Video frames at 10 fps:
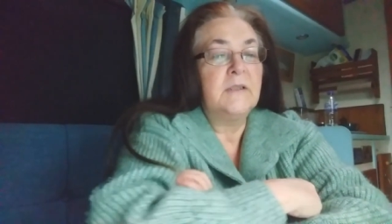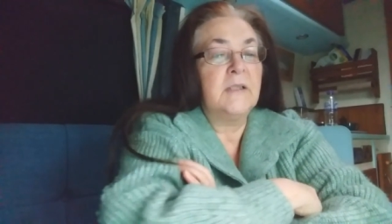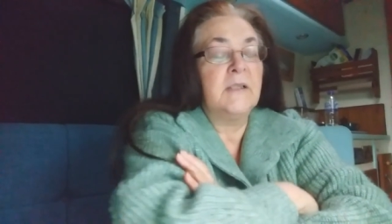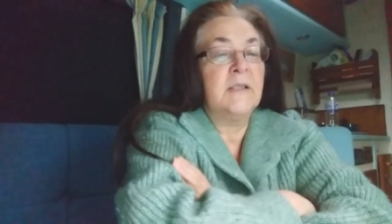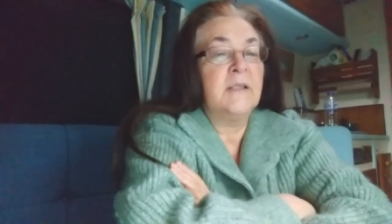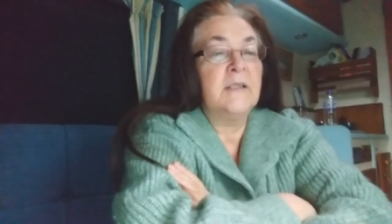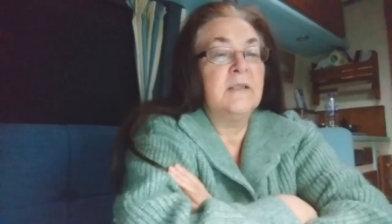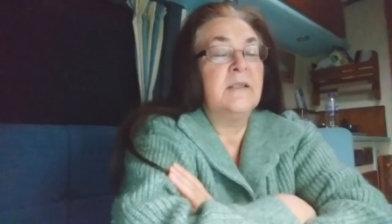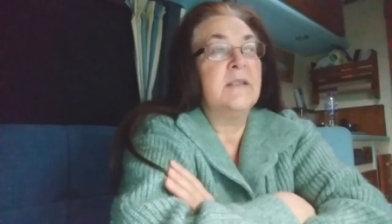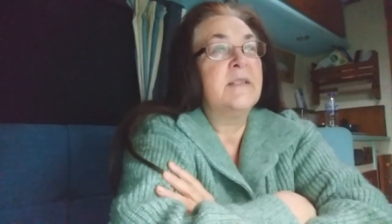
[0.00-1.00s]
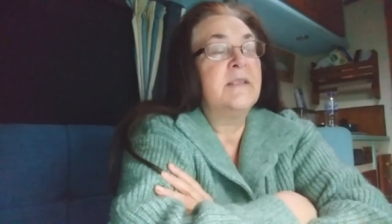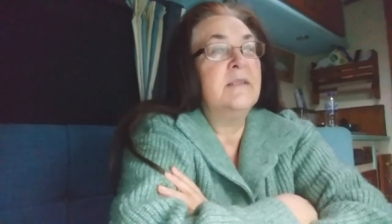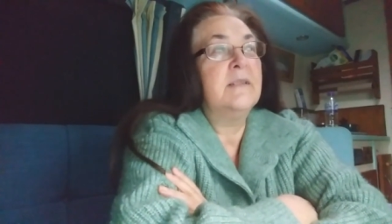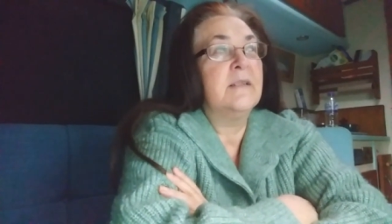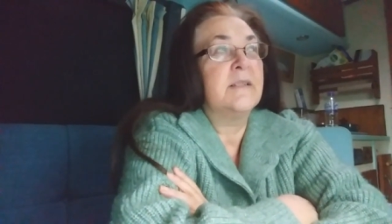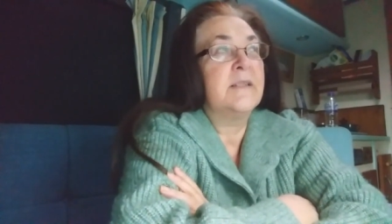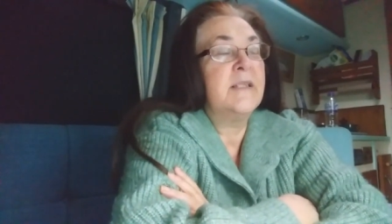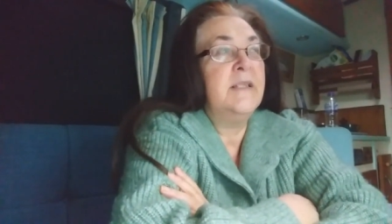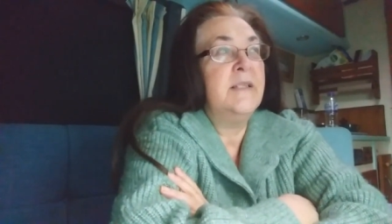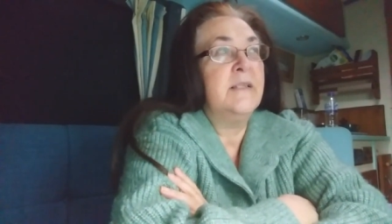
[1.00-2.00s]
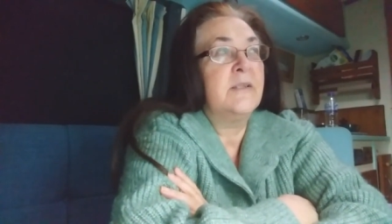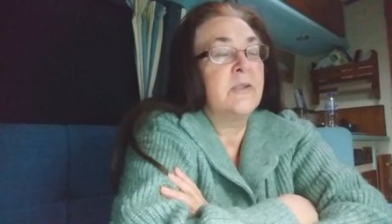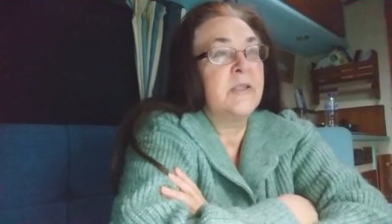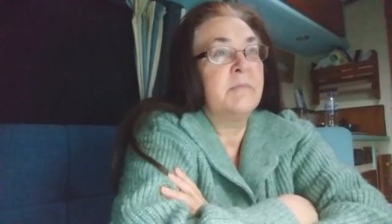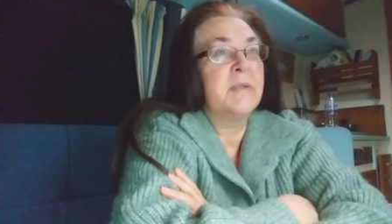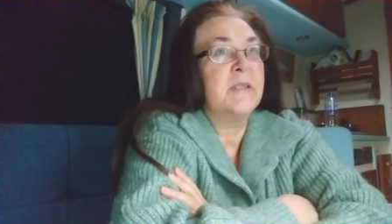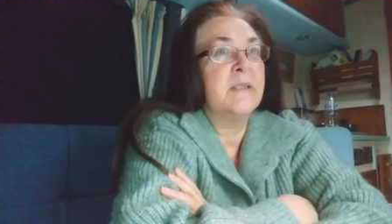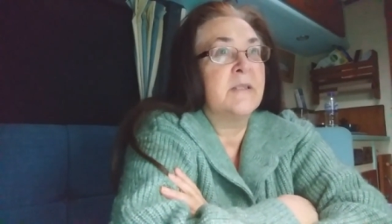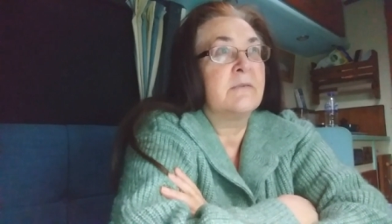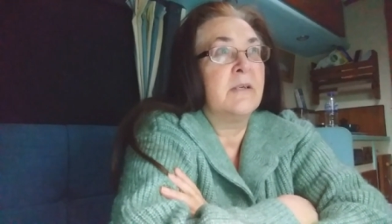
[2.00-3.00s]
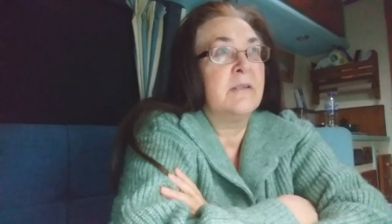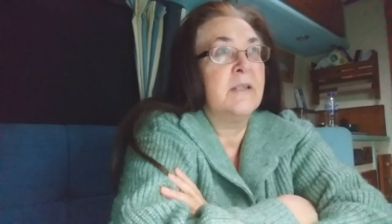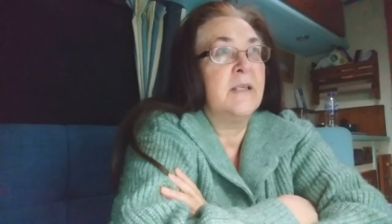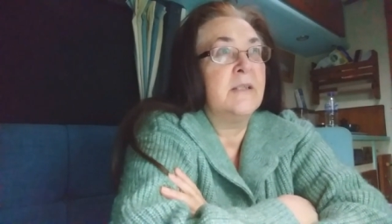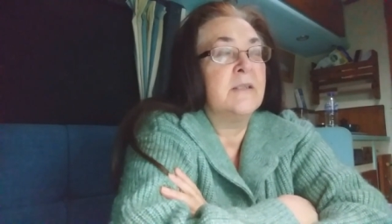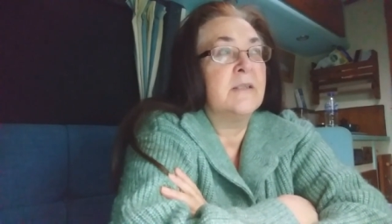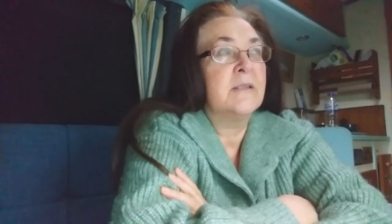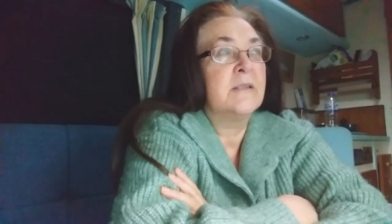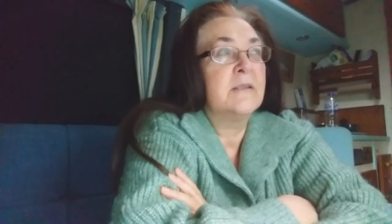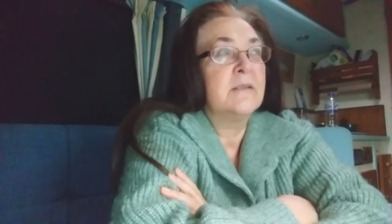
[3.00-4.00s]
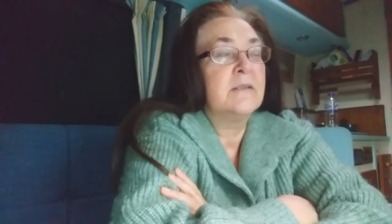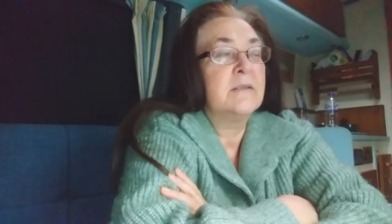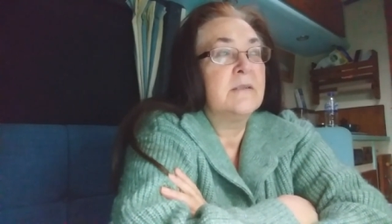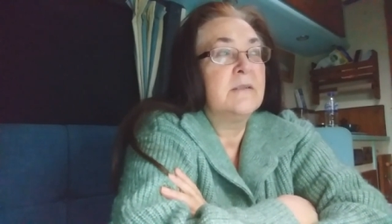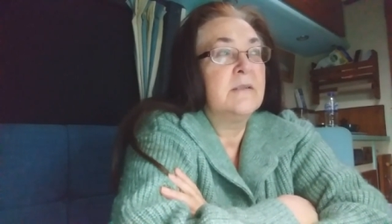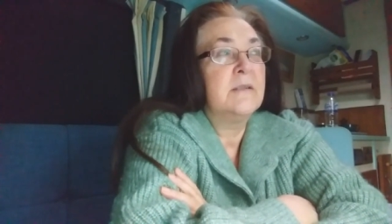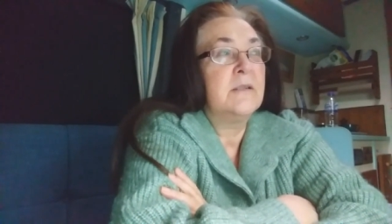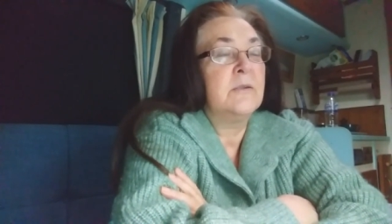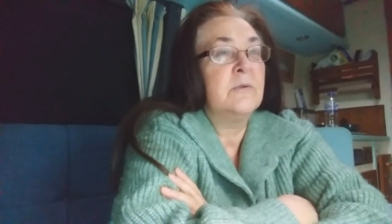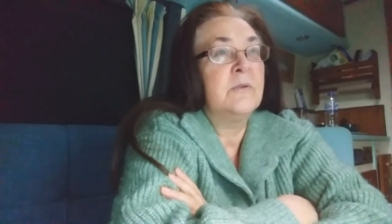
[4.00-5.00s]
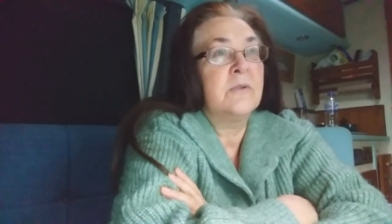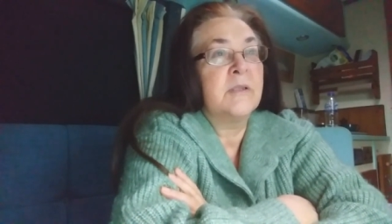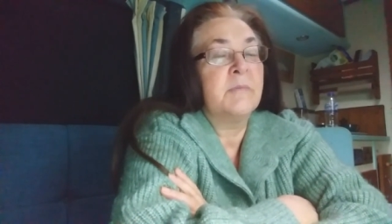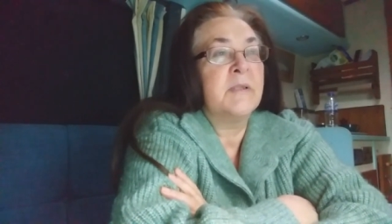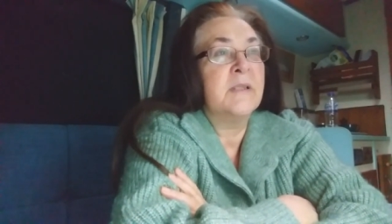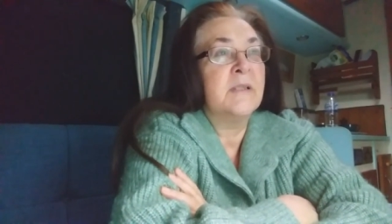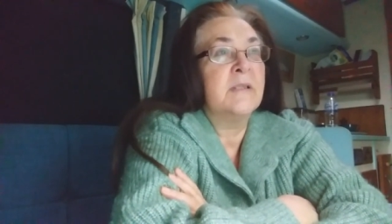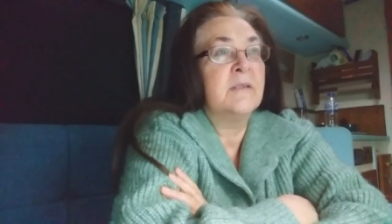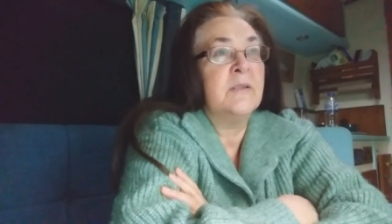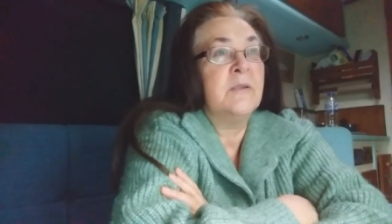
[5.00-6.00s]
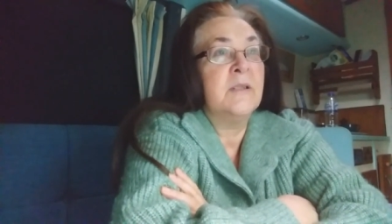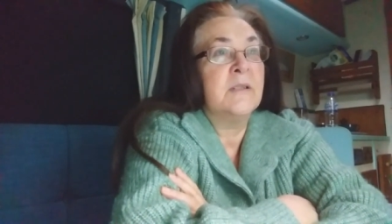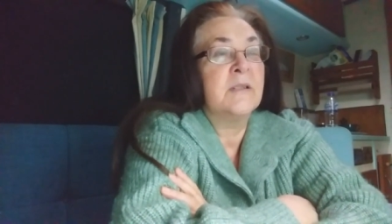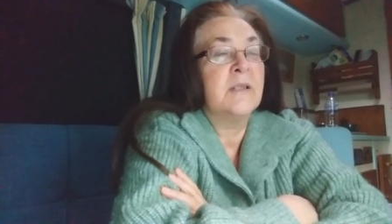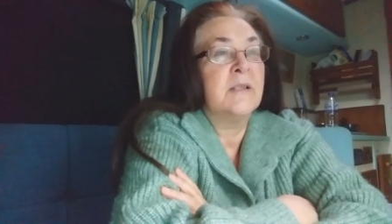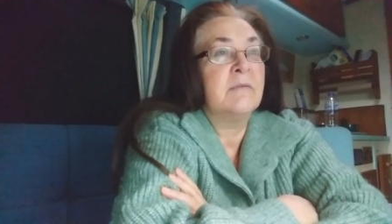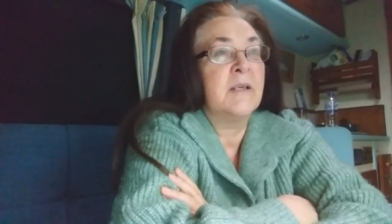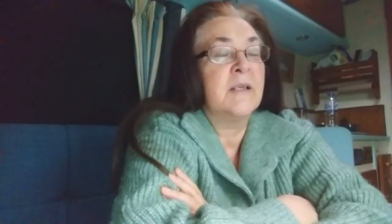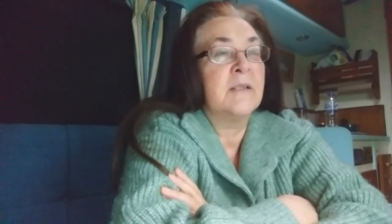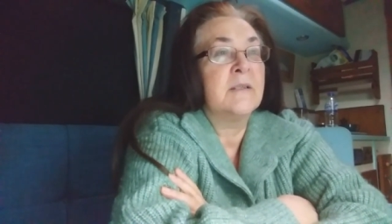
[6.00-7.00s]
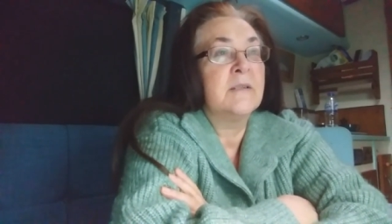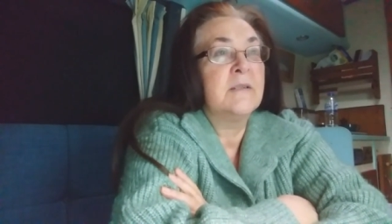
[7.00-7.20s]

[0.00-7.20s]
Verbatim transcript: and I, I, I see Christmases throughout the ages and all the Christmases and New Years that I've had,